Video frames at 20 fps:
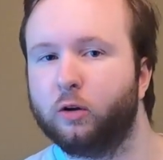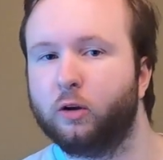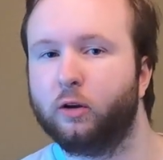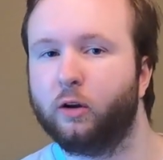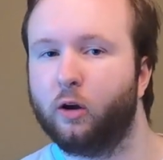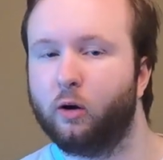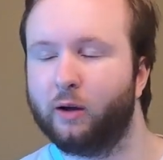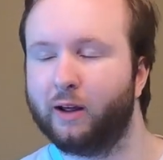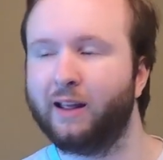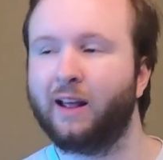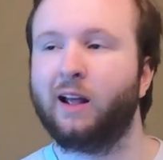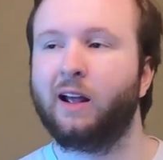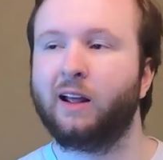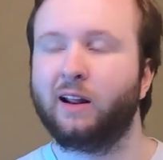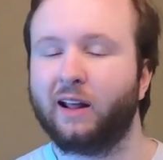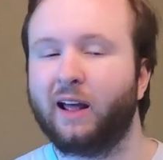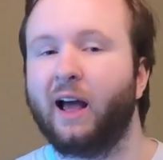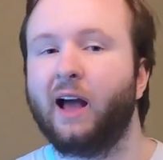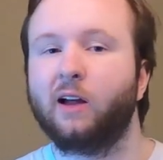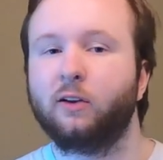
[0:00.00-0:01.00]

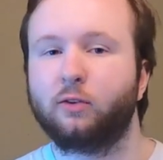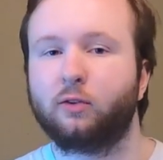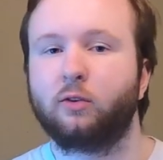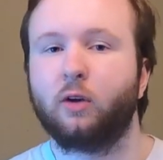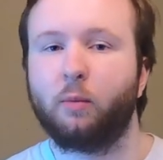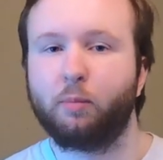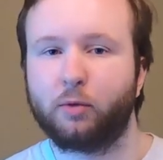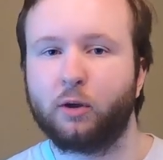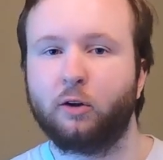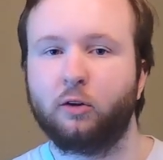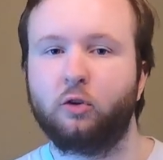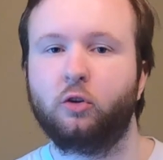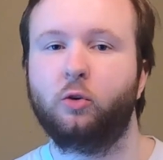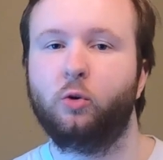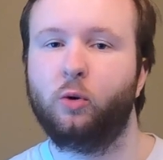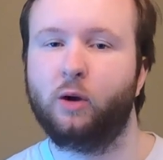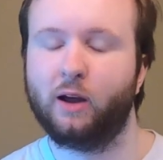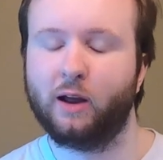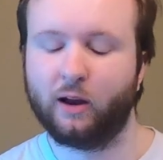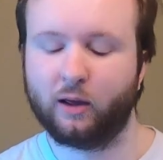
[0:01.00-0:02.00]
It adds something
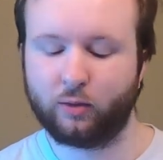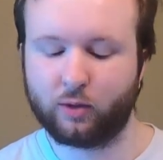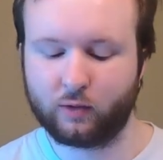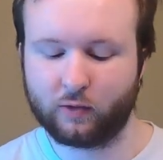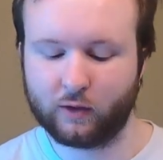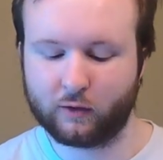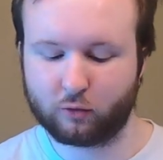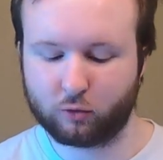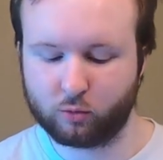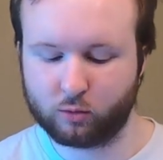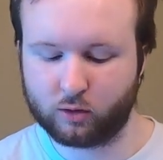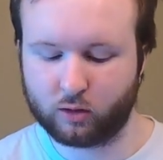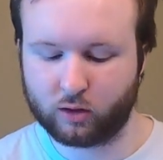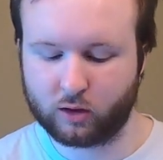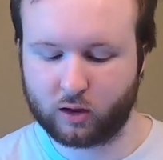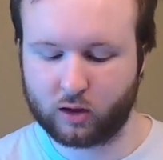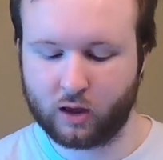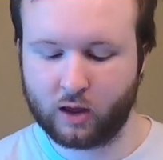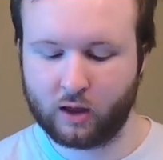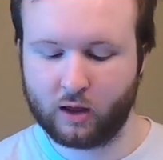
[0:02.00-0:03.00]
to it, and I think that's
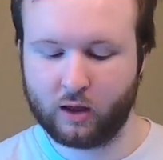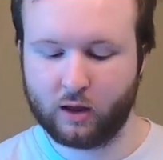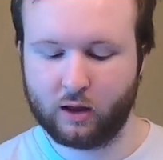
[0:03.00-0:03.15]
really